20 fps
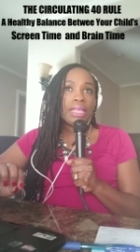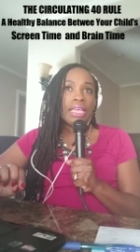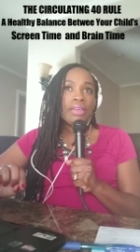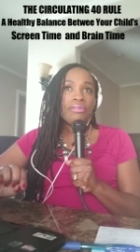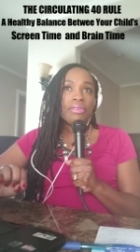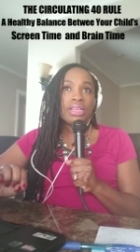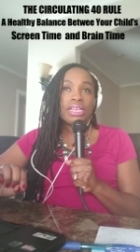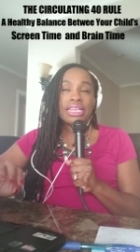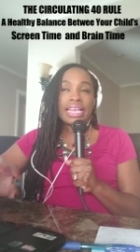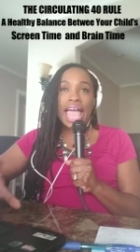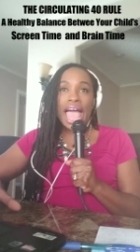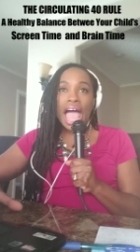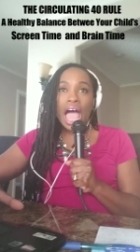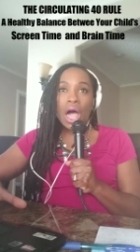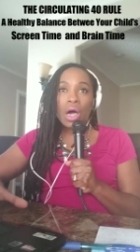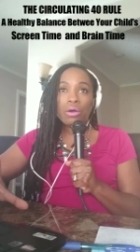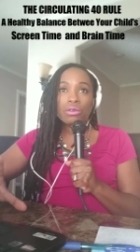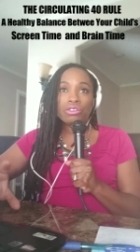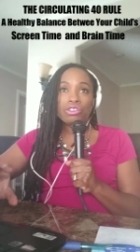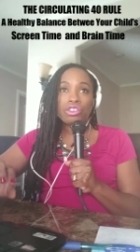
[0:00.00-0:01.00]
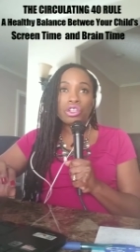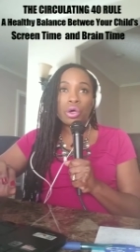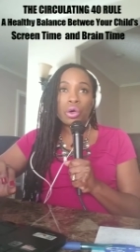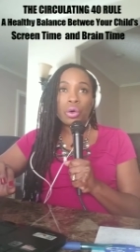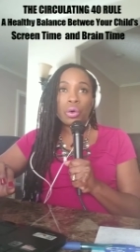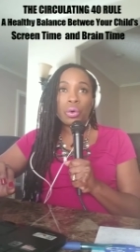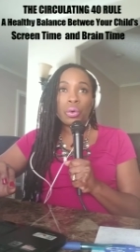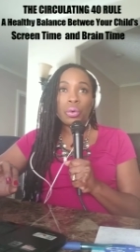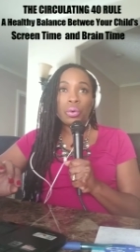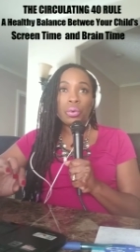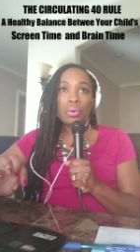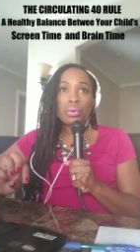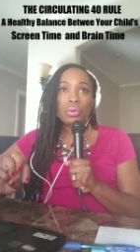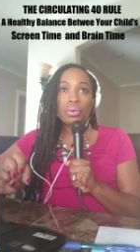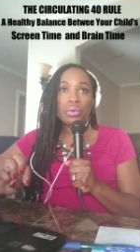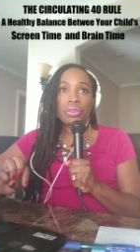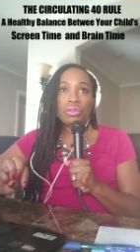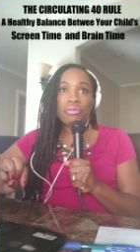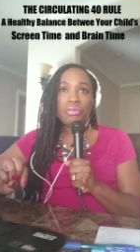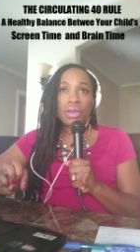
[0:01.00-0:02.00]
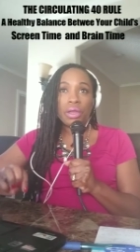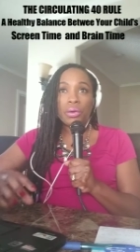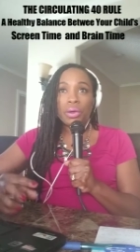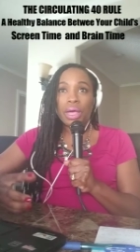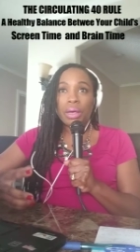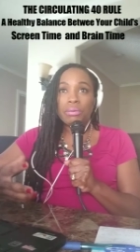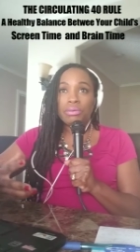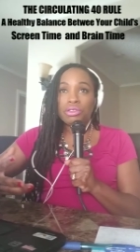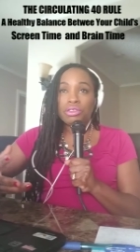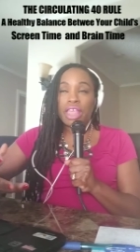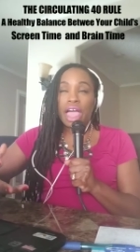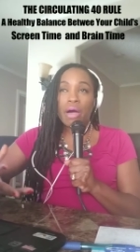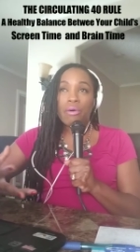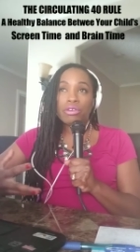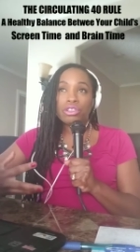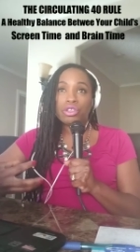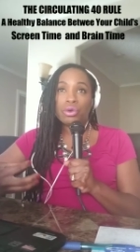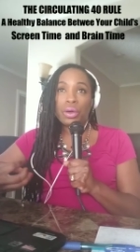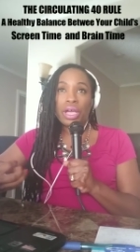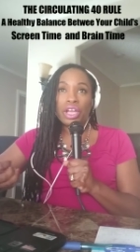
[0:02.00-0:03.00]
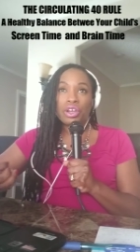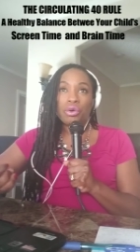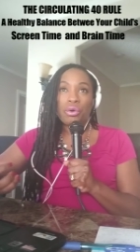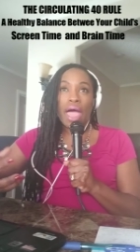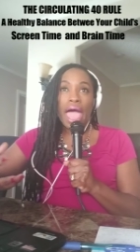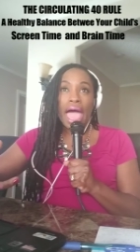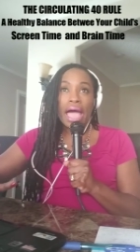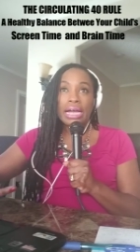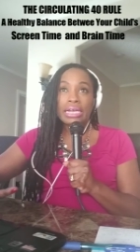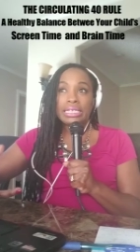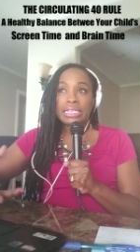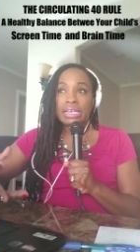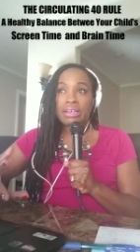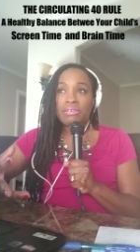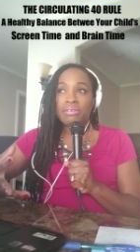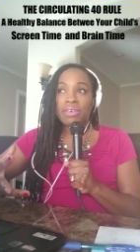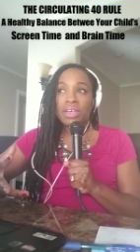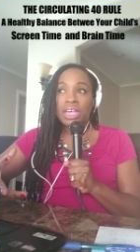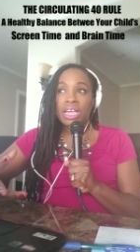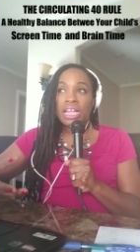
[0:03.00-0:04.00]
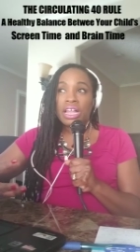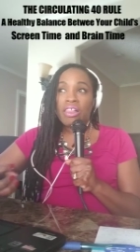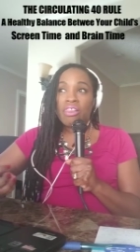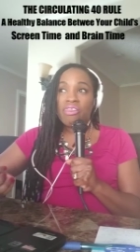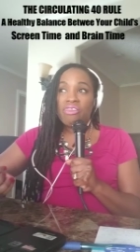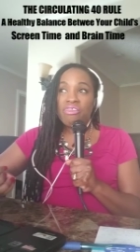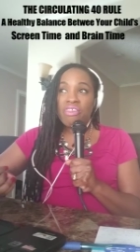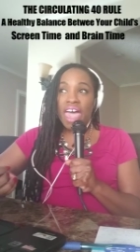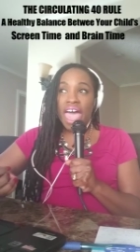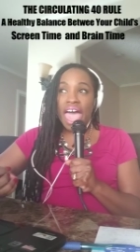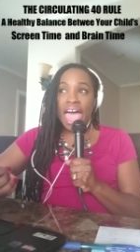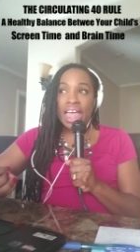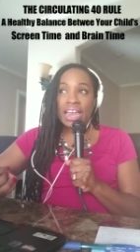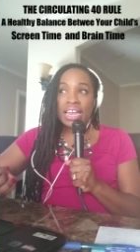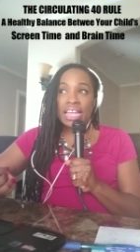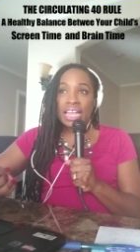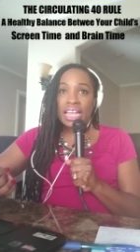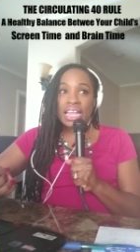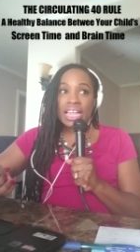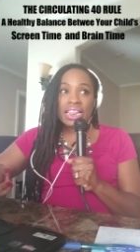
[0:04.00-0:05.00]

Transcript: Even now, so the video games now are so interactive that